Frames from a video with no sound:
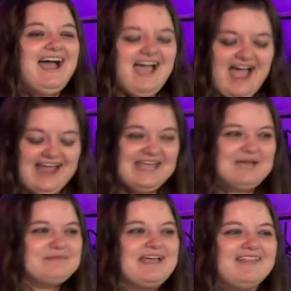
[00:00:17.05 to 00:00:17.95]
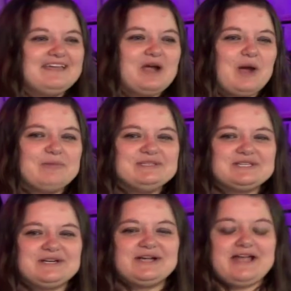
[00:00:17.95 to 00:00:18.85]
I am Kelly
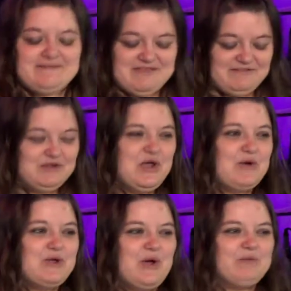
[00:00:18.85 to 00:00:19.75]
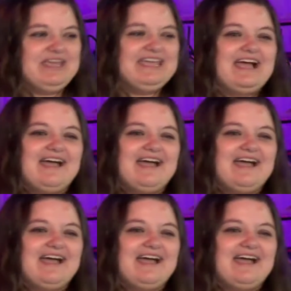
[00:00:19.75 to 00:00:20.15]
Carpenter. If you don't know me,